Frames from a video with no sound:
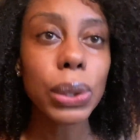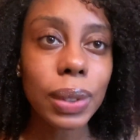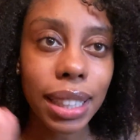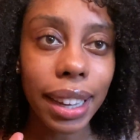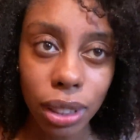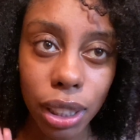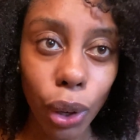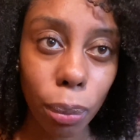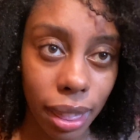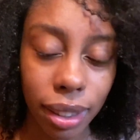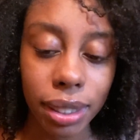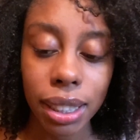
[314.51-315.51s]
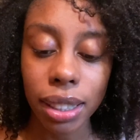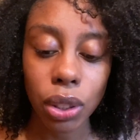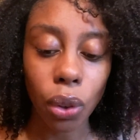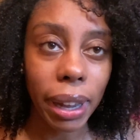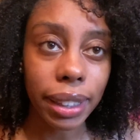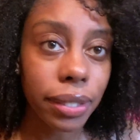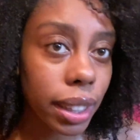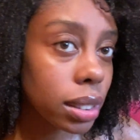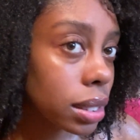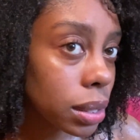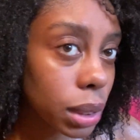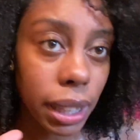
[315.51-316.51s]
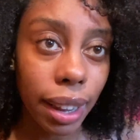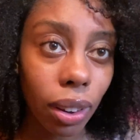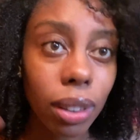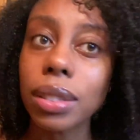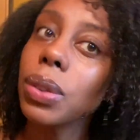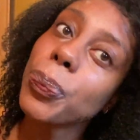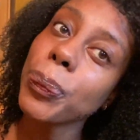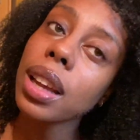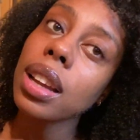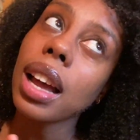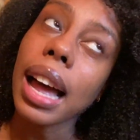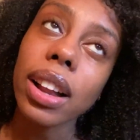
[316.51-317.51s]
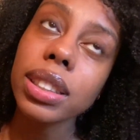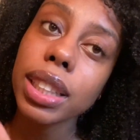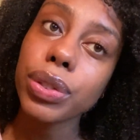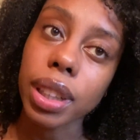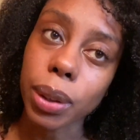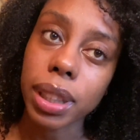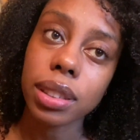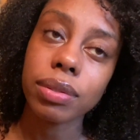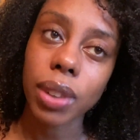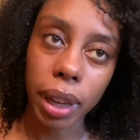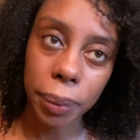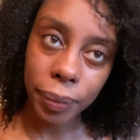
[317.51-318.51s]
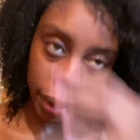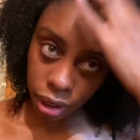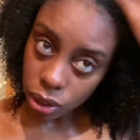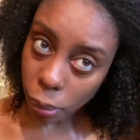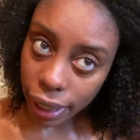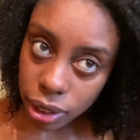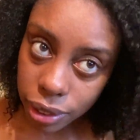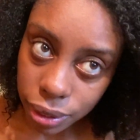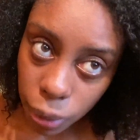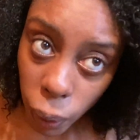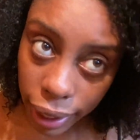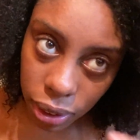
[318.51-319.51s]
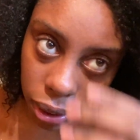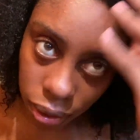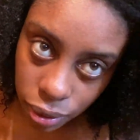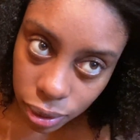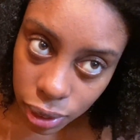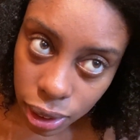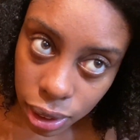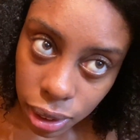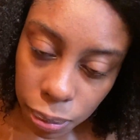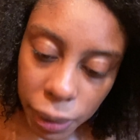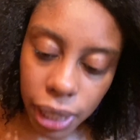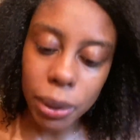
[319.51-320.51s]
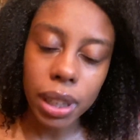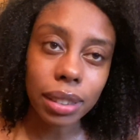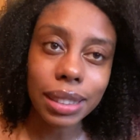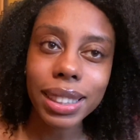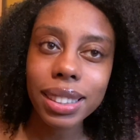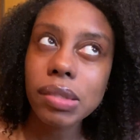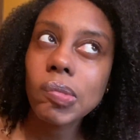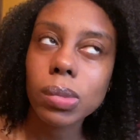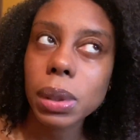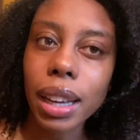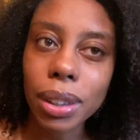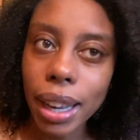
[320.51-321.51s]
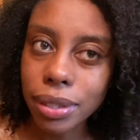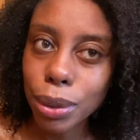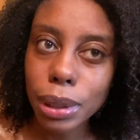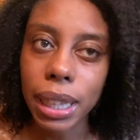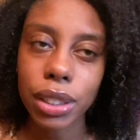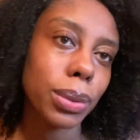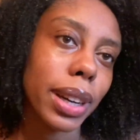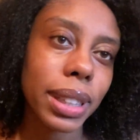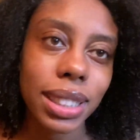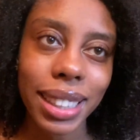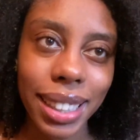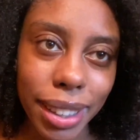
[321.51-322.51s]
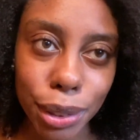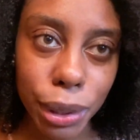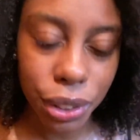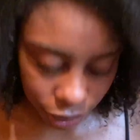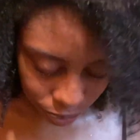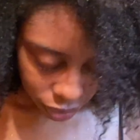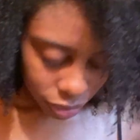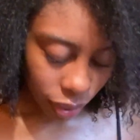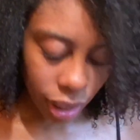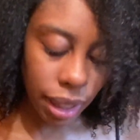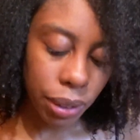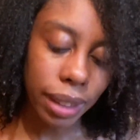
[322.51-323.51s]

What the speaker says: What I'm going to do next can be considered a wash and go without gel, because all I'm going to do is moisture my hair to the point that my curls pop.